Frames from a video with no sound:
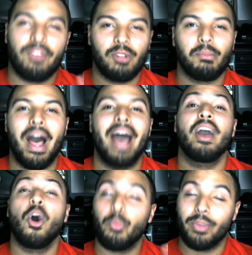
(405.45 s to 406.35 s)
I hope
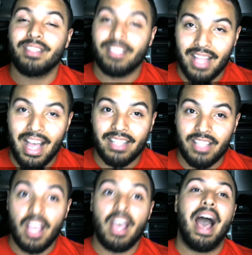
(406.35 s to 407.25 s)
it's his last.
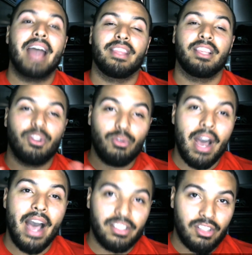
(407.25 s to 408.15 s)
I think you guys
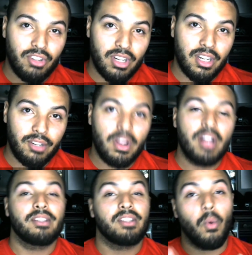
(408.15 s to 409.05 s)
deserve to
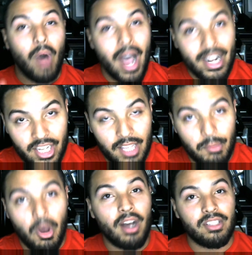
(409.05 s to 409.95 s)
watch him
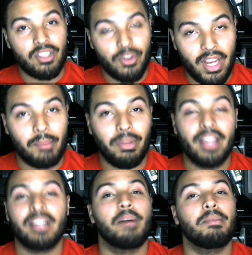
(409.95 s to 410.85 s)
on screen playing
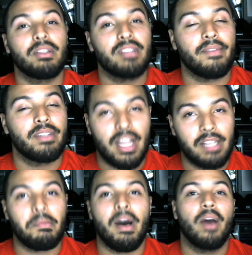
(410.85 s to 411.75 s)
007, James
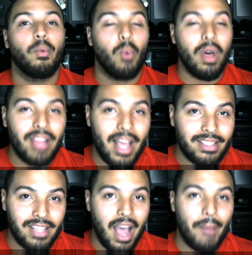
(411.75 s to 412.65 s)
Bond, one last
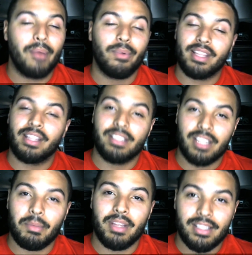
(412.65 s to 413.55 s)
time. I really think it's going to be
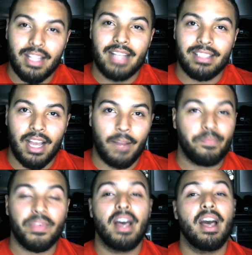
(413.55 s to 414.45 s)
his last time.
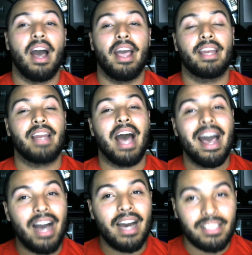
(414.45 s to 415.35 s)
And I
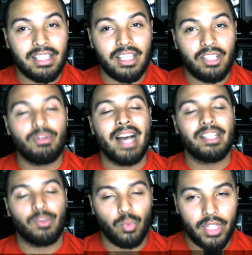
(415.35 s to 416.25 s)
honestly think you guys
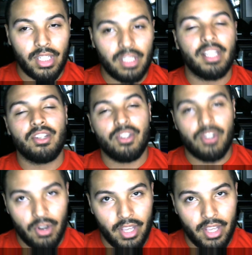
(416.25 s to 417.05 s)
will enjoy it.